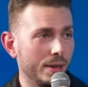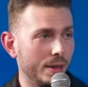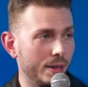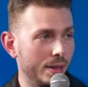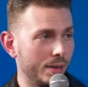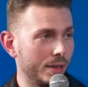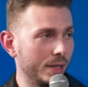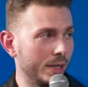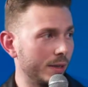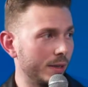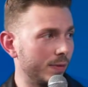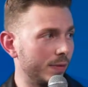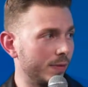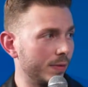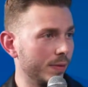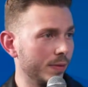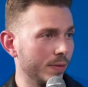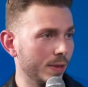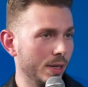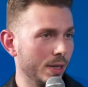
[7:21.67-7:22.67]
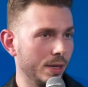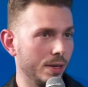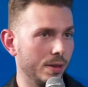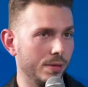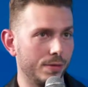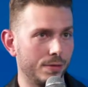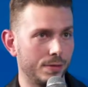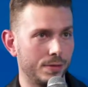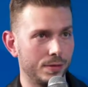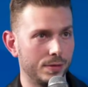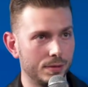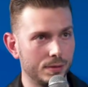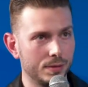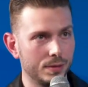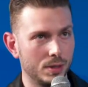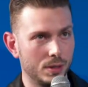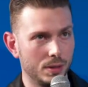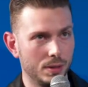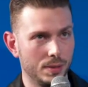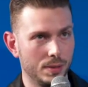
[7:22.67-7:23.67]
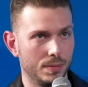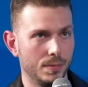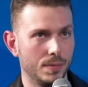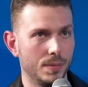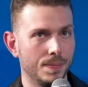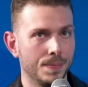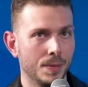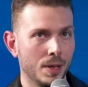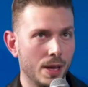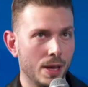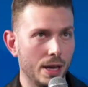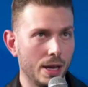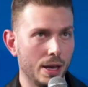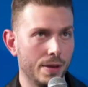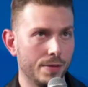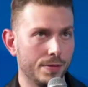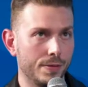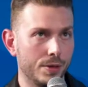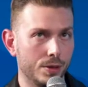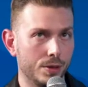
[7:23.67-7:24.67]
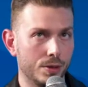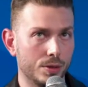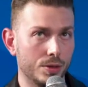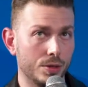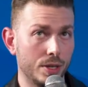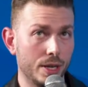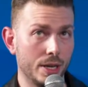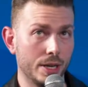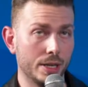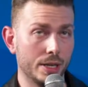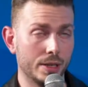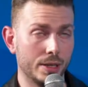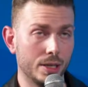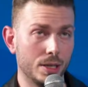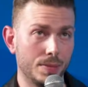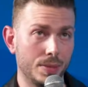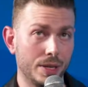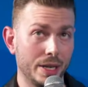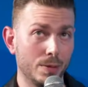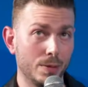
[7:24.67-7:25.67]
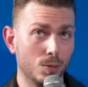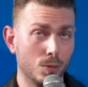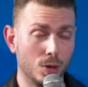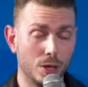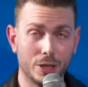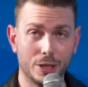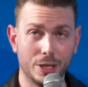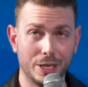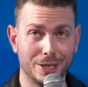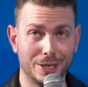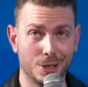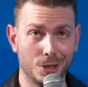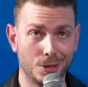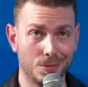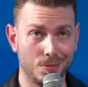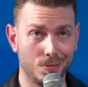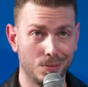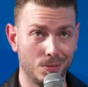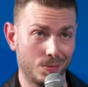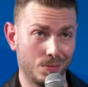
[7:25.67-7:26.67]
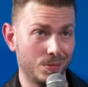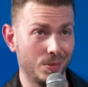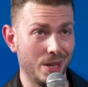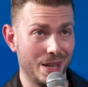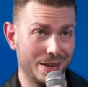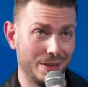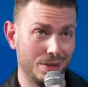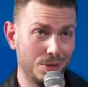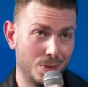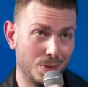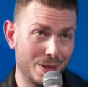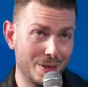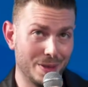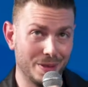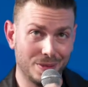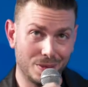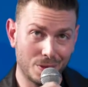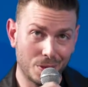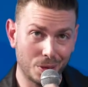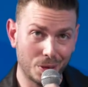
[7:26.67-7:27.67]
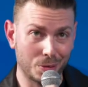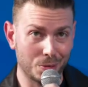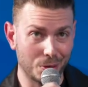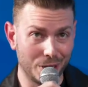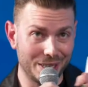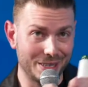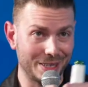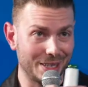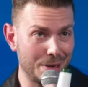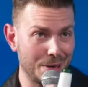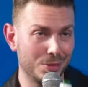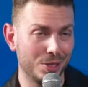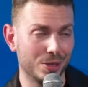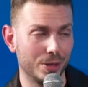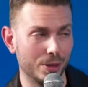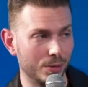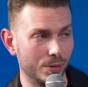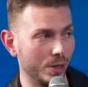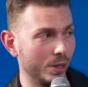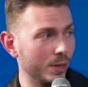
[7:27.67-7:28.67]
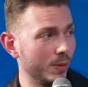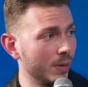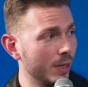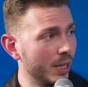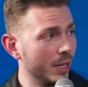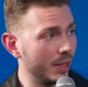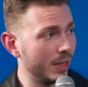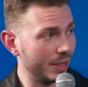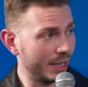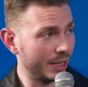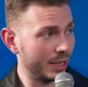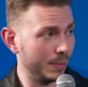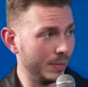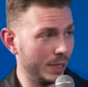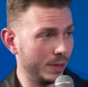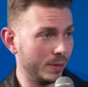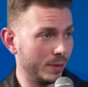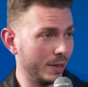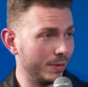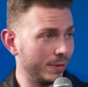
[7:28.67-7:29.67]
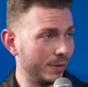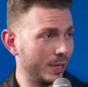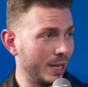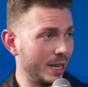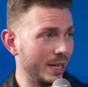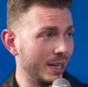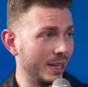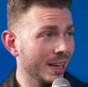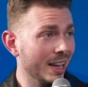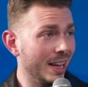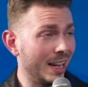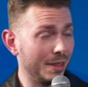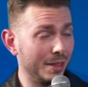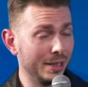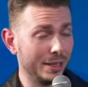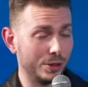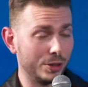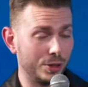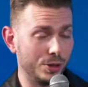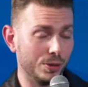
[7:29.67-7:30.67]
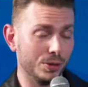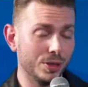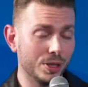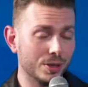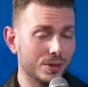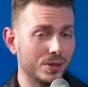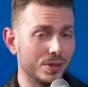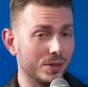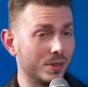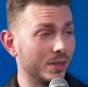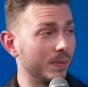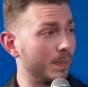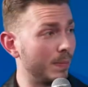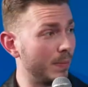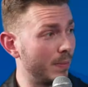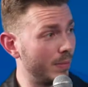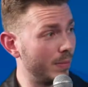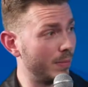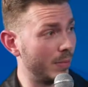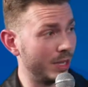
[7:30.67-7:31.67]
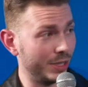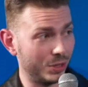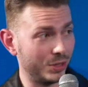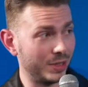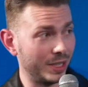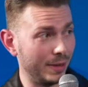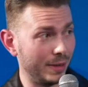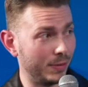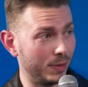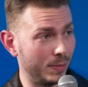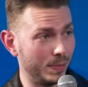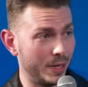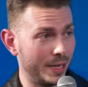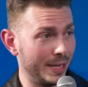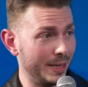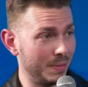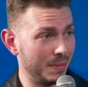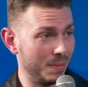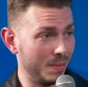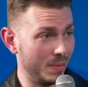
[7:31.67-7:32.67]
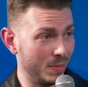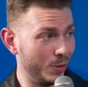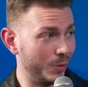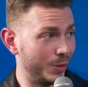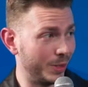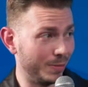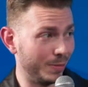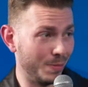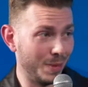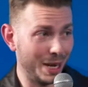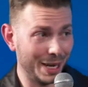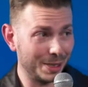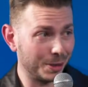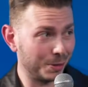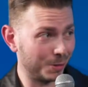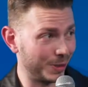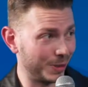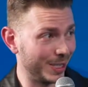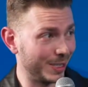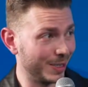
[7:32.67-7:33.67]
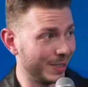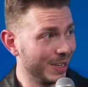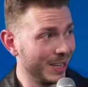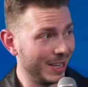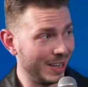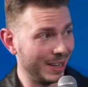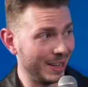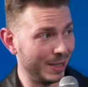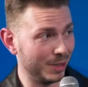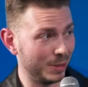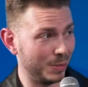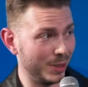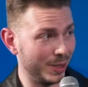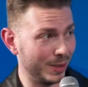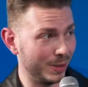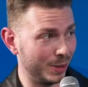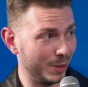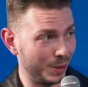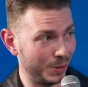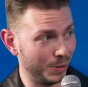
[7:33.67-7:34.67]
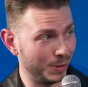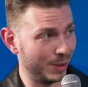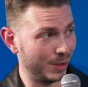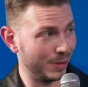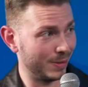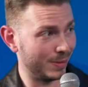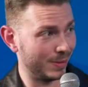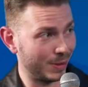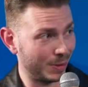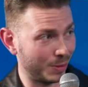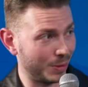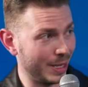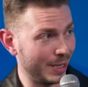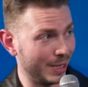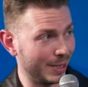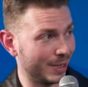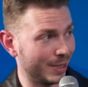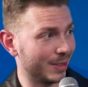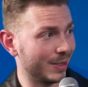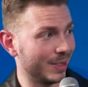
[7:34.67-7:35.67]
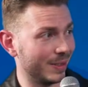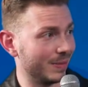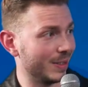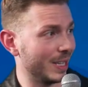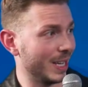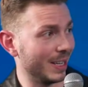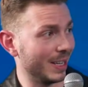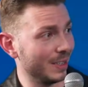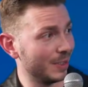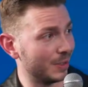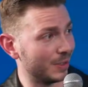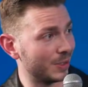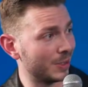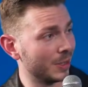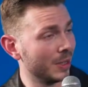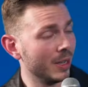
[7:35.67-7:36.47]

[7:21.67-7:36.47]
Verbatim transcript: I think if, mm-hmm. if, If you're staying at a company one year and it's been three times in a row, that can be a red flag. I think two years is a much safer bet. Most of my career has been two and three year gigs.